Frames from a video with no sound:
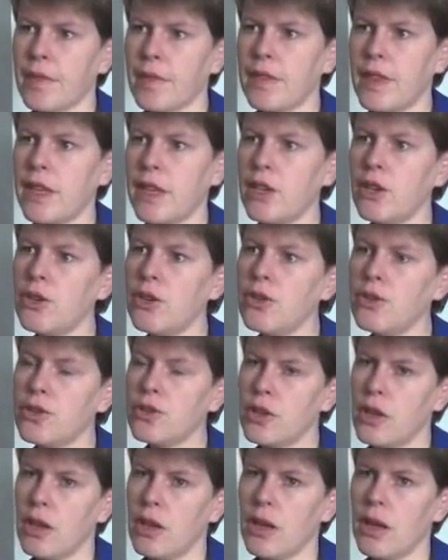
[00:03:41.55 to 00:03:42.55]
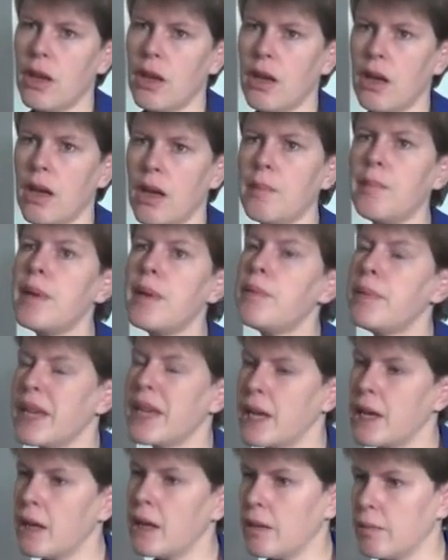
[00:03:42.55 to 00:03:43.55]
They use a
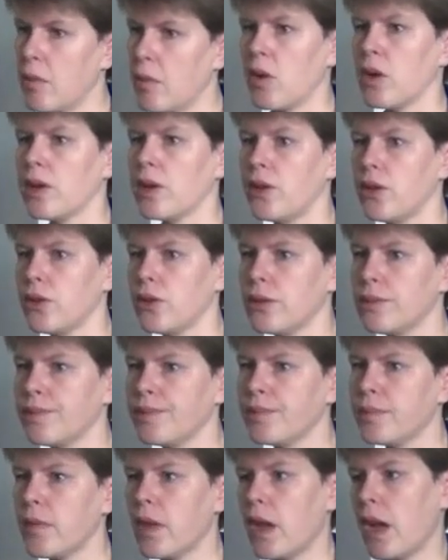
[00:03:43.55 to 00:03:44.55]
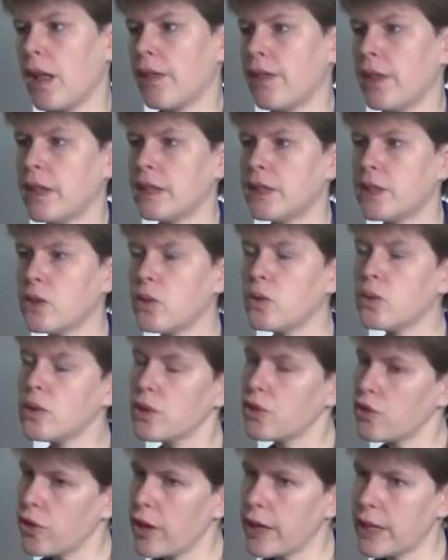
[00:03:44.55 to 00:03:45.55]
mimic molecule and it's called a
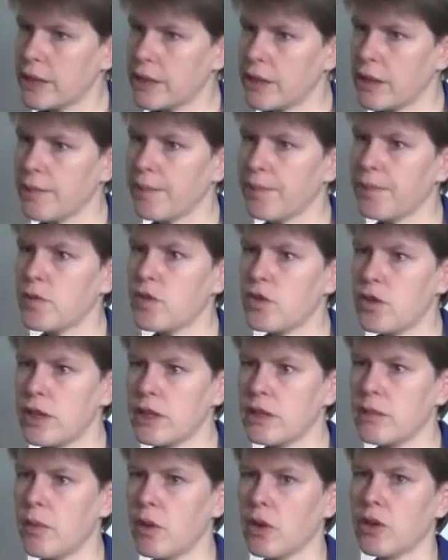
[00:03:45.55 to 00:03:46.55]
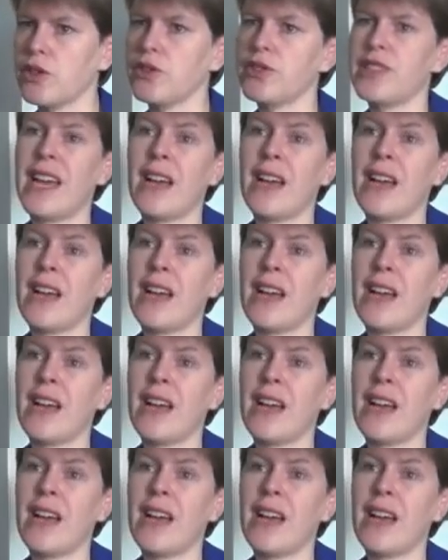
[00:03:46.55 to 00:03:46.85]
tracer, tracer molecules.